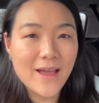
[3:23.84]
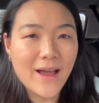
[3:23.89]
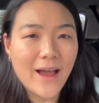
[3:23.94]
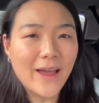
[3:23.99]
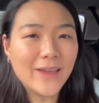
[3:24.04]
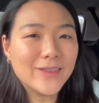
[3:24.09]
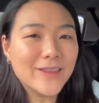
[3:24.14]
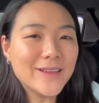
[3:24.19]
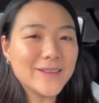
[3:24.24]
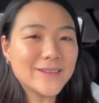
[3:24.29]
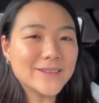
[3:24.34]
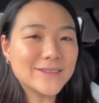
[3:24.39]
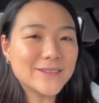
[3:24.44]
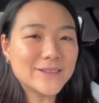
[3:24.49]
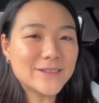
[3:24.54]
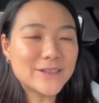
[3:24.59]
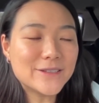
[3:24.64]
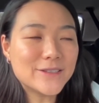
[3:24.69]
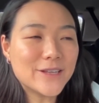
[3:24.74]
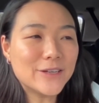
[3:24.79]
I think this
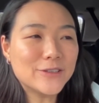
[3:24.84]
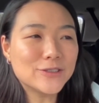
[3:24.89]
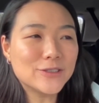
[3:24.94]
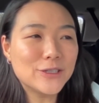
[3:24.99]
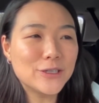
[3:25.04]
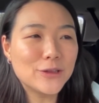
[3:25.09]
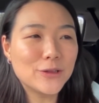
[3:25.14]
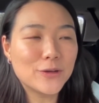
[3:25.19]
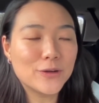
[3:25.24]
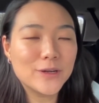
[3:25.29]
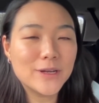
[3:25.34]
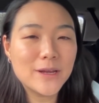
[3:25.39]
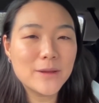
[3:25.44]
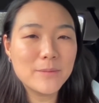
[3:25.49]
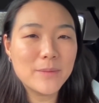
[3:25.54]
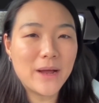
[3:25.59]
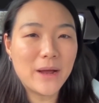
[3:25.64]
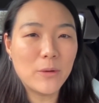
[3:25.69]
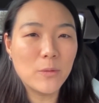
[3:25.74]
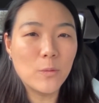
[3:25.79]
is essentially learning
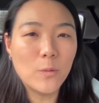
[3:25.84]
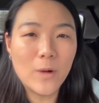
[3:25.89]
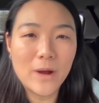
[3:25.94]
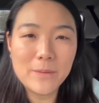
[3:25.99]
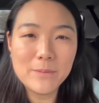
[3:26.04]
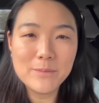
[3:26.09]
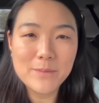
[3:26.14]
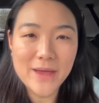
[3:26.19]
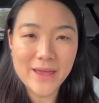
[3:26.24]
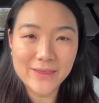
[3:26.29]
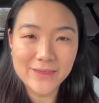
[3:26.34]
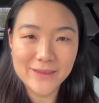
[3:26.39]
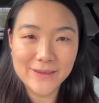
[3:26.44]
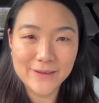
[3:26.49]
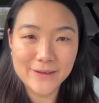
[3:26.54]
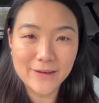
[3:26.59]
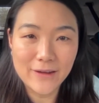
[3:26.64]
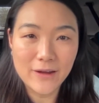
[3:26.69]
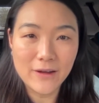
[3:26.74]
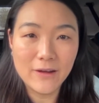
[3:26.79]
about one
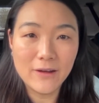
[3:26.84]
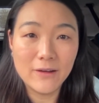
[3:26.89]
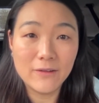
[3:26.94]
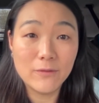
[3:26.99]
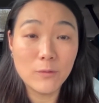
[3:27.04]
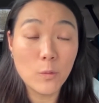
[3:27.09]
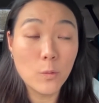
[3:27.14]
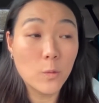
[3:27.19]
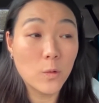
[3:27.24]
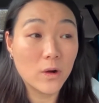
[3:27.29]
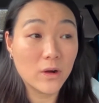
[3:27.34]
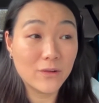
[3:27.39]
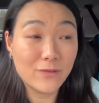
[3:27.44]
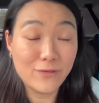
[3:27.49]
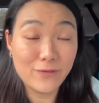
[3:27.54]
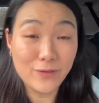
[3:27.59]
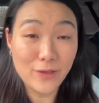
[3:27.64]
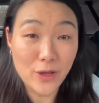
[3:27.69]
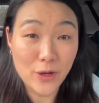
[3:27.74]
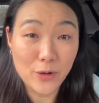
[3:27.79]
method of
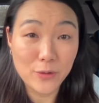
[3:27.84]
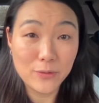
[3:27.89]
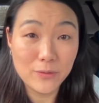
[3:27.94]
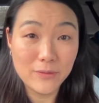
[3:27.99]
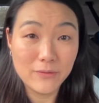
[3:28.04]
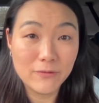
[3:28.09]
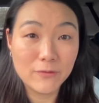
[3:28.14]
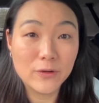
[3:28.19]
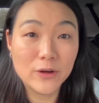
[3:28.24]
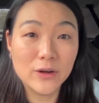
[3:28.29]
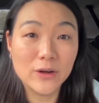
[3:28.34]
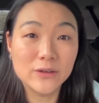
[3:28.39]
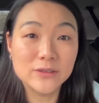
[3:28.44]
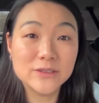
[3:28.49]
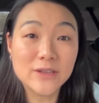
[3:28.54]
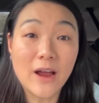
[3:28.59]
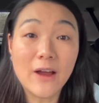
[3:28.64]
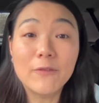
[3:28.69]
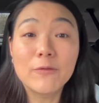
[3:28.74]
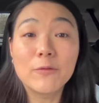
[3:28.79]
workflow for
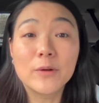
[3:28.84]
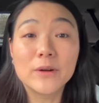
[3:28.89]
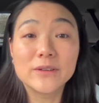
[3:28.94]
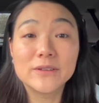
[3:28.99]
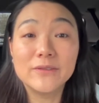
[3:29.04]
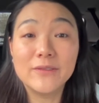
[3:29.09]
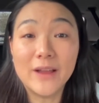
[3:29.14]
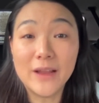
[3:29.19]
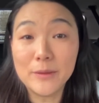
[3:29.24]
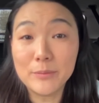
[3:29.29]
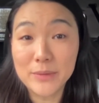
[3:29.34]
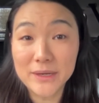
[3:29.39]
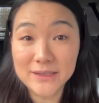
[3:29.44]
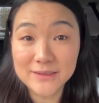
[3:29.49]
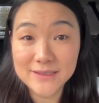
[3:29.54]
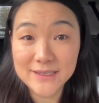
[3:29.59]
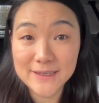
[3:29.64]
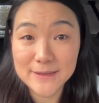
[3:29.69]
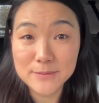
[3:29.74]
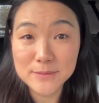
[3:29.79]
software developing
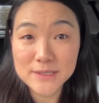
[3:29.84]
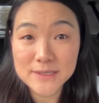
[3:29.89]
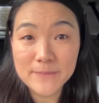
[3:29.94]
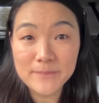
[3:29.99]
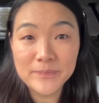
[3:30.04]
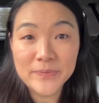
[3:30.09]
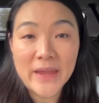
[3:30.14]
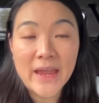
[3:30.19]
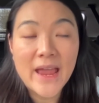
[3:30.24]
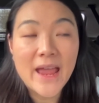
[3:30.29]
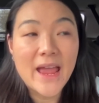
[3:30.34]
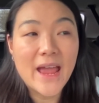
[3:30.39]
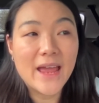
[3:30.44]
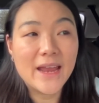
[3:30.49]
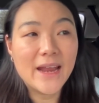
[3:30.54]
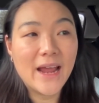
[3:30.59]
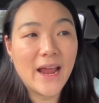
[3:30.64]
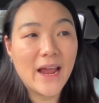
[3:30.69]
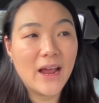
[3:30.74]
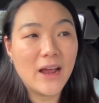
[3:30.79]
teams
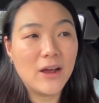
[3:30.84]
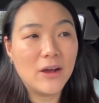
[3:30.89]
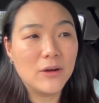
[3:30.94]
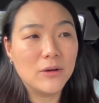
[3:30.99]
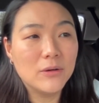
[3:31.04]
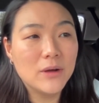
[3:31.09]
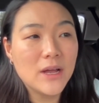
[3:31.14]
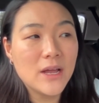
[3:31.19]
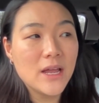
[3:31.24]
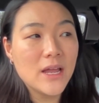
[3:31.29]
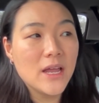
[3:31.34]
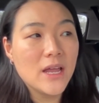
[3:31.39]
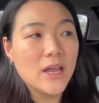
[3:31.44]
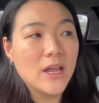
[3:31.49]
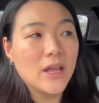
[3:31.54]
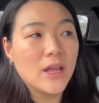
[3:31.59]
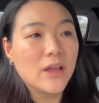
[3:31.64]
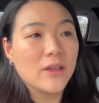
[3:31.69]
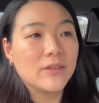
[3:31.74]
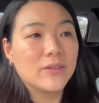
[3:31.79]
and how
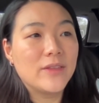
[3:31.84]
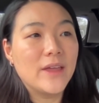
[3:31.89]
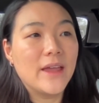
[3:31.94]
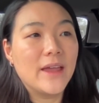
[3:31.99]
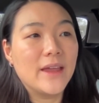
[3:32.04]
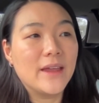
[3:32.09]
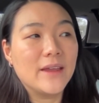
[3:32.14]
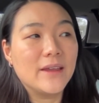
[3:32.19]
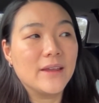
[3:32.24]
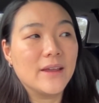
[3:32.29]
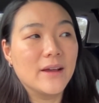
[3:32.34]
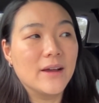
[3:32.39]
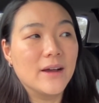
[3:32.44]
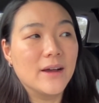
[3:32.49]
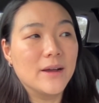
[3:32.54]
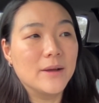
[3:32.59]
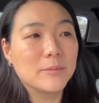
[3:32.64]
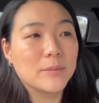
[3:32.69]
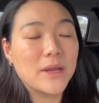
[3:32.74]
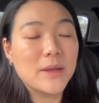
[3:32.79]
they
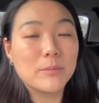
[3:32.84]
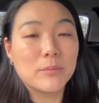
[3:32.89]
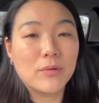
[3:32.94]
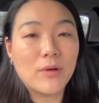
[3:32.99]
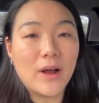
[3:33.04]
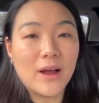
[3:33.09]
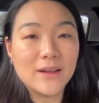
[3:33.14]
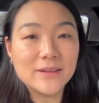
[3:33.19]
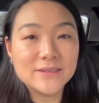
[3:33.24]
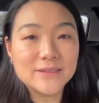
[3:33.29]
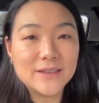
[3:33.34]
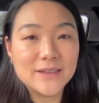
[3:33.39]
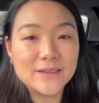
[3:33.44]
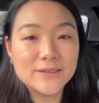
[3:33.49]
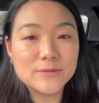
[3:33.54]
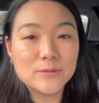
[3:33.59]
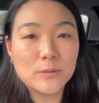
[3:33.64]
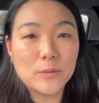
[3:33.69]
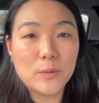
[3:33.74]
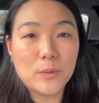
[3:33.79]
can
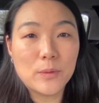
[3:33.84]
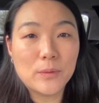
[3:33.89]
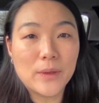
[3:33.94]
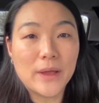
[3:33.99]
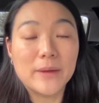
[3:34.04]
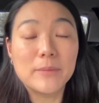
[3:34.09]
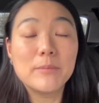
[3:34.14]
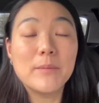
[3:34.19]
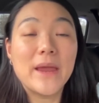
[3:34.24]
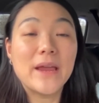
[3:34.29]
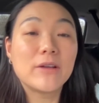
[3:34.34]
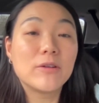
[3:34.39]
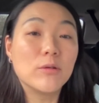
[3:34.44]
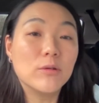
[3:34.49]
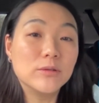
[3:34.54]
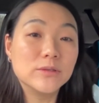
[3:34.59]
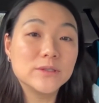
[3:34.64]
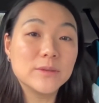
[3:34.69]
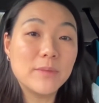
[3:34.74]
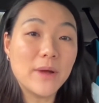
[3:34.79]
process, like make
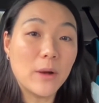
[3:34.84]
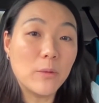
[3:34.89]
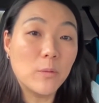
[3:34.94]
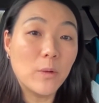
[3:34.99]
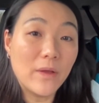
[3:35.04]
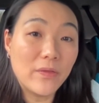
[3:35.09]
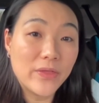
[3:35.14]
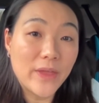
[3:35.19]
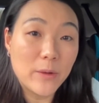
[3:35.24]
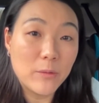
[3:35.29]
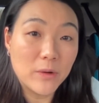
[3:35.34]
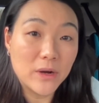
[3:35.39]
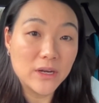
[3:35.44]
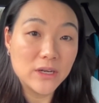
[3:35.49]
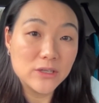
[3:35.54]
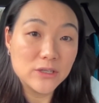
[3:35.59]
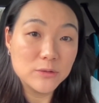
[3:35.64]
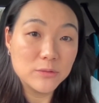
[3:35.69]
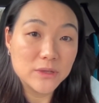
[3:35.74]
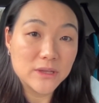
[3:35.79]
goals about what they want to
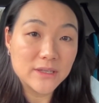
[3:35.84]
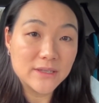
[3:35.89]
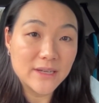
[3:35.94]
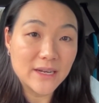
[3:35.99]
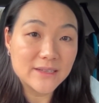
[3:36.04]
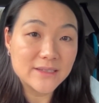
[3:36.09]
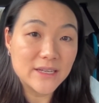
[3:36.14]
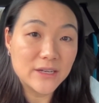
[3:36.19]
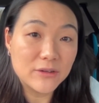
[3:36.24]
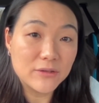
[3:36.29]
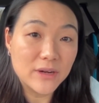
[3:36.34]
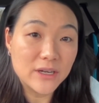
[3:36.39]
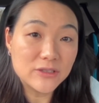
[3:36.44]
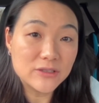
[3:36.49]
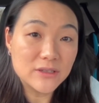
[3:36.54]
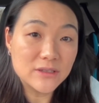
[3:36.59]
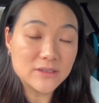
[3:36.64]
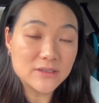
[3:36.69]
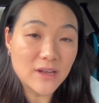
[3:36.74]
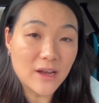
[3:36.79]
do with the next
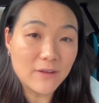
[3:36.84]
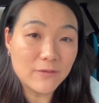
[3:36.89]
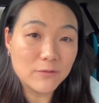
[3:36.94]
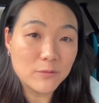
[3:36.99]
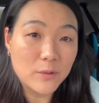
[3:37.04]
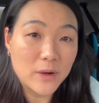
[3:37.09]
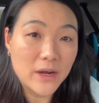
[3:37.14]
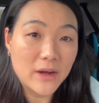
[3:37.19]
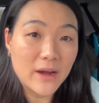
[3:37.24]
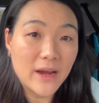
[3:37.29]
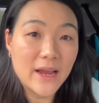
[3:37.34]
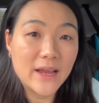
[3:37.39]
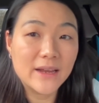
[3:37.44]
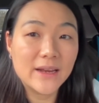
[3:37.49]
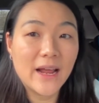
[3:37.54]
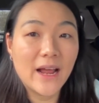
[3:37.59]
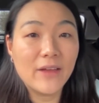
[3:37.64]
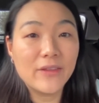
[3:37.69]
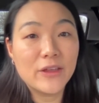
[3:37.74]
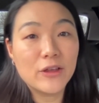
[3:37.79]
iteration of software and
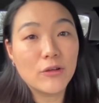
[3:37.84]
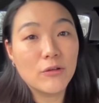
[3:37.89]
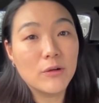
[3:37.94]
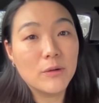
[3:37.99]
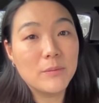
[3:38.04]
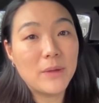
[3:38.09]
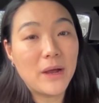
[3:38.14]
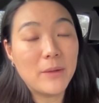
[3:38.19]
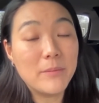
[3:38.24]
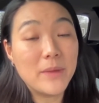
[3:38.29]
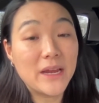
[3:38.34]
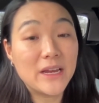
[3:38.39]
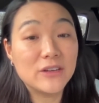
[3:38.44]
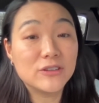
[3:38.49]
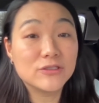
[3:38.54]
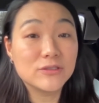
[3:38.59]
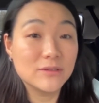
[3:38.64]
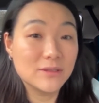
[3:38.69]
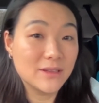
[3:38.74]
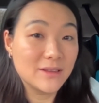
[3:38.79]
how they go about making
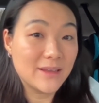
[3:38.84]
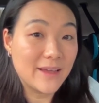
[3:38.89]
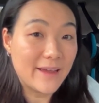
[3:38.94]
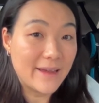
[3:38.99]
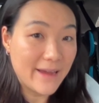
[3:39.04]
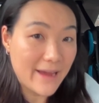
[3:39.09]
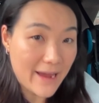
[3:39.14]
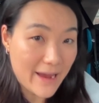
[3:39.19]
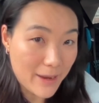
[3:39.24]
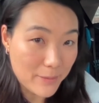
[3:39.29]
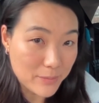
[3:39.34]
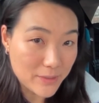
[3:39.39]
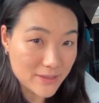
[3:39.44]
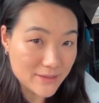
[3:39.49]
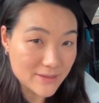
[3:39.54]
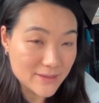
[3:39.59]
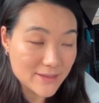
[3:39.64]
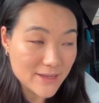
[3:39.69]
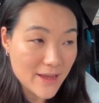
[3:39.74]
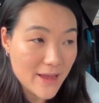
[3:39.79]
sure that that
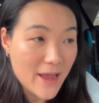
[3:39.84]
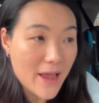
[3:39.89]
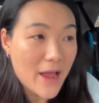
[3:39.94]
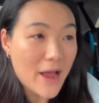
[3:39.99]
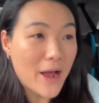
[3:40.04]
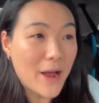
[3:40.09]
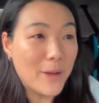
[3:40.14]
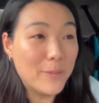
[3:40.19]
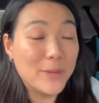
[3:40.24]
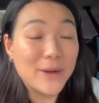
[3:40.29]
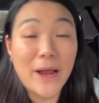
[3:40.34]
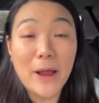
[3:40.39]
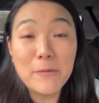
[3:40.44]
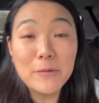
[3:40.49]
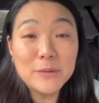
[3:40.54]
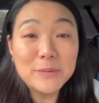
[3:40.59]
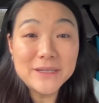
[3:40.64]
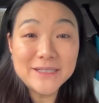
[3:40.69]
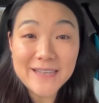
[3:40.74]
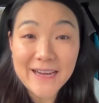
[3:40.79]
happens. But I
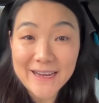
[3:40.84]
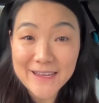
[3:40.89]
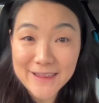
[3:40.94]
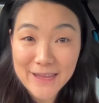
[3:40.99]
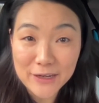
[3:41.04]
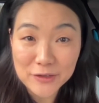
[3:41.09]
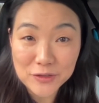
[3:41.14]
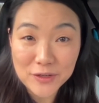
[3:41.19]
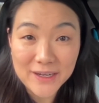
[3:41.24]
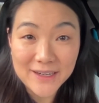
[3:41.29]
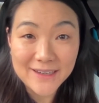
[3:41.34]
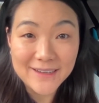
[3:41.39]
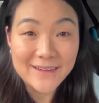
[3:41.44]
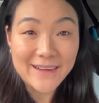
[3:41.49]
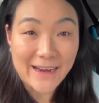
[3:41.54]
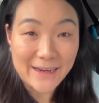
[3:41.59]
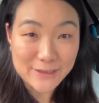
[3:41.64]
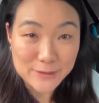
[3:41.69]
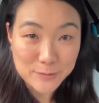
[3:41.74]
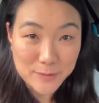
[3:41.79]
will be taking that training
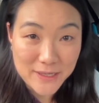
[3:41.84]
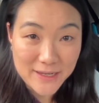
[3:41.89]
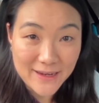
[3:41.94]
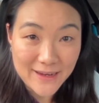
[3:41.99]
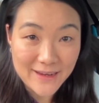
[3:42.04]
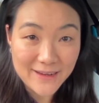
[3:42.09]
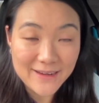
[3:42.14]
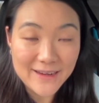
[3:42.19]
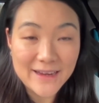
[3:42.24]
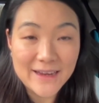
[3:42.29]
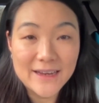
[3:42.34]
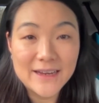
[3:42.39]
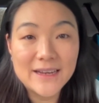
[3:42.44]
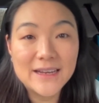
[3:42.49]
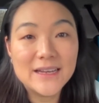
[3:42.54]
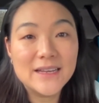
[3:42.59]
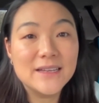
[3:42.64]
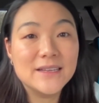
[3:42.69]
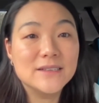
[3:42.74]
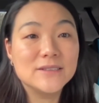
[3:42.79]
next weekend. It
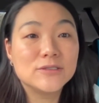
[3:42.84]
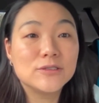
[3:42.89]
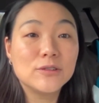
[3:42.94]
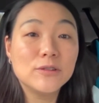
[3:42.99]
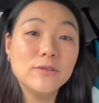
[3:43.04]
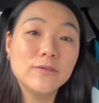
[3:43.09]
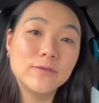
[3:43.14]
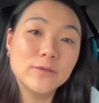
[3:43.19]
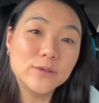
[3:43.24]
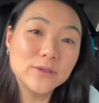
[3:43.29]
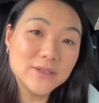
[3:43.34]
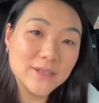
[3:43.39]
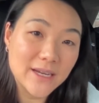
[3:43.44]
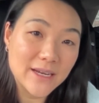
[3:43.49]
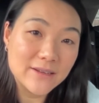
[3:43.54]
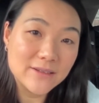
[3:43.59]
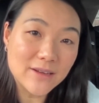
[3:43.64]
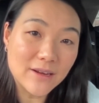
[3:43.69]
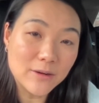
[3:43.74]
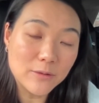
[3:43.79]
is 2 full
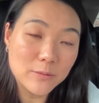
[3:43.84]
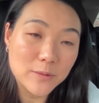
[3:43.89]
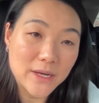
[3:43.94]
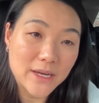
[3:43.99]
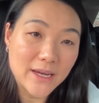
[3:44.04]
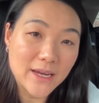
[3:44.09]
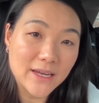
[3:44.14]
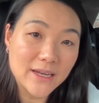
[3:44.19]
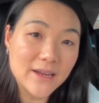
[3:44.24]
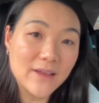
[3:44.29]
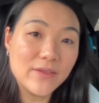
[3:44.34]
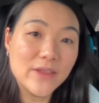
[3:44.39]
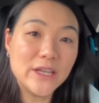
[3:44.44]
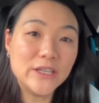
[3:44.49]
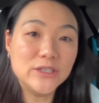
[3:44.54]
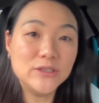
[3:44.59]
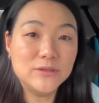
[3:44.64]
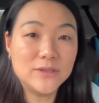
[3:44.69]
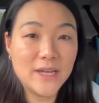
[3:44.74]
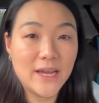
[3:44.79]
days on a weekend, and
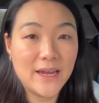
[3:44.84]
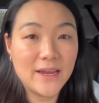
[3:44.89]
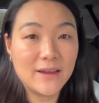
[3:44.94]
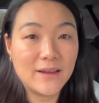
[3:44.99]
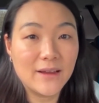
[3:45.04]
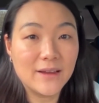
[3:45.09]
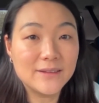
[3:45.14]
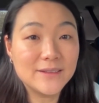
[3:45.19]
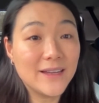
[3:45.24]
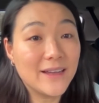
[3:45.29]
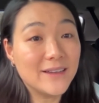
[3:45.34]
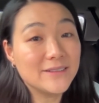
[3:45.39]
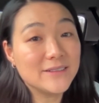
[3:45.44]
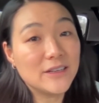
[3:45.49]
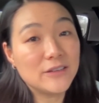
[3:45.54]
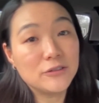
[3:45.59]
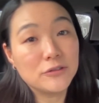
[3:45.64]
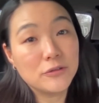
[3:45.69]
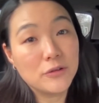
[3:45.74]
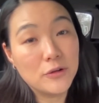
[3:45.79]
then you take a test
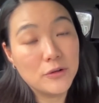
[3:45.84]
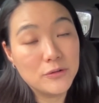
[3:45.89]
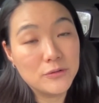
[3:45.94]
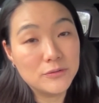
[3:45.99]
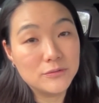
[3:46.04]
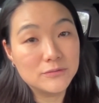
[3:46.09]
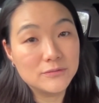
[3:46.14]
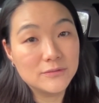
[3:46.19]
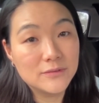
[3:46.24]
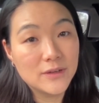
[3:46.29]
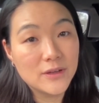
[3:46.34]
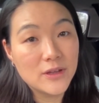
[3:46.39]
at your own,